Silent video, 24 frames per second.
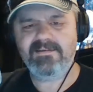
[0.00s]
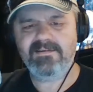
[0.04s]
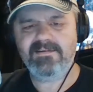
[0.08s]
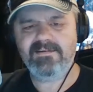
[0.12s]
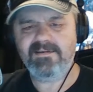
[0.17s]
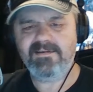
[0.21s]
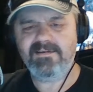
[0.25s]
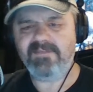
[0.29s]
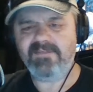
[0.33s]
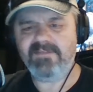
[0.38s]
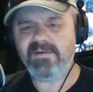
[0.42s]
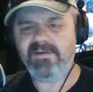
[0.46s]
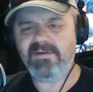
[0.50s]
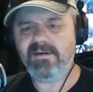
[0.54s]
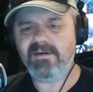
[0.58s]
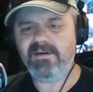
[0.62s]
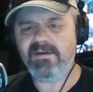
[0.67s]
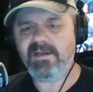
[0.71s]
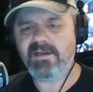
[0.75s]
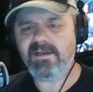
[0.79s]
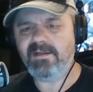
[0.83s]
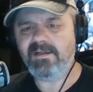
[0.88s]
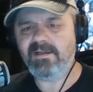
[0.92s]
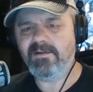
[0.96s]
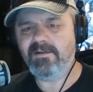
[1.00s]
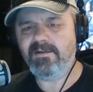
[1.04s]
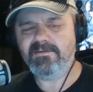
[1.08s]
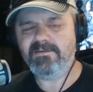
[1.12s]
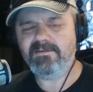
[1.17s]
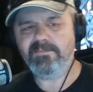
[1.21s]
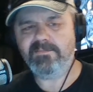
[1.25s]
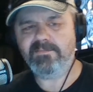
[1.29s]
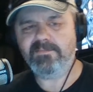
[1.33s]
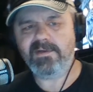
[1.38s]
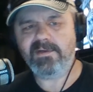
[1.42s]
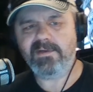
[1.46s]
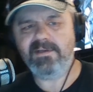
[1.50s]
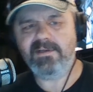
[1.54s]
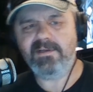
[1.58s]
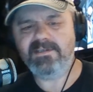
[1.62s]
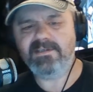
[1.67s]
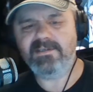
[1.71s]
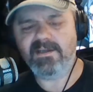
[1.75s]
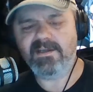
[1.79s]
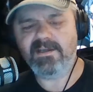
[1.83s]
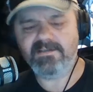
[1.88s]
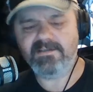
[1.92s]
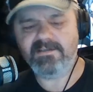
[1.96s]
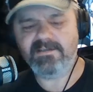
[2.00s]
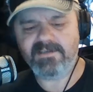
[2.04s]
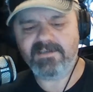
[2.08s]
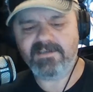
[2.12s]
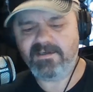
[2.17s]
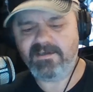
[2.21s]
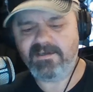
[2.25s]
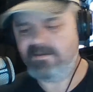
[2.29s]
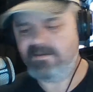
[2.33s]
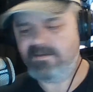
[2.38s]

I figured I could load some pretty good sounds in here